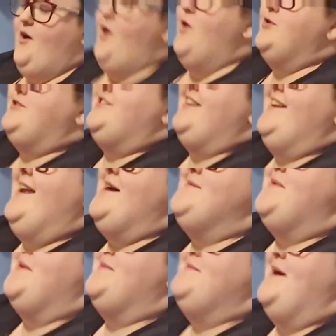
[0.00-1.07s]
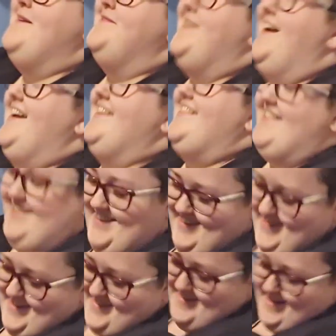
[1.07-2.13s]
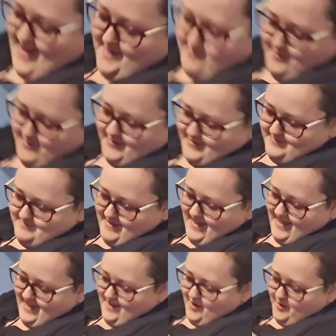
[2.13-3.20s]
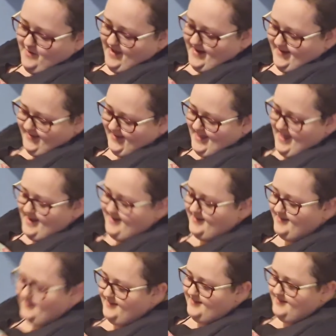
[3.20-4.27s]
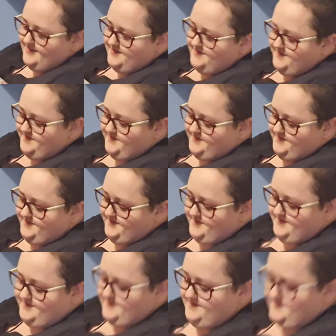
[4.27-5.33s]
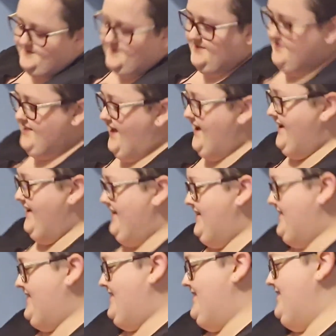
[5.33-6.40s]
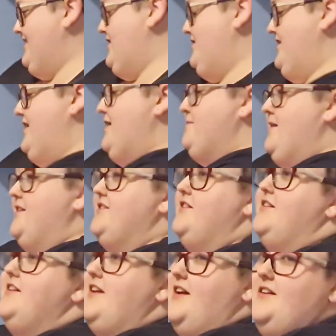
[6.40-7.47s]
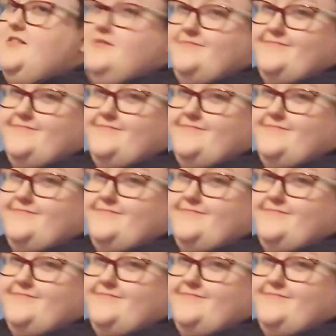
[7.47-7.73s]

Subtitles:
Oh, she nibbled my wrist. You nibbled me. Oh, and again. Thanks. Oh yeah, my turn again.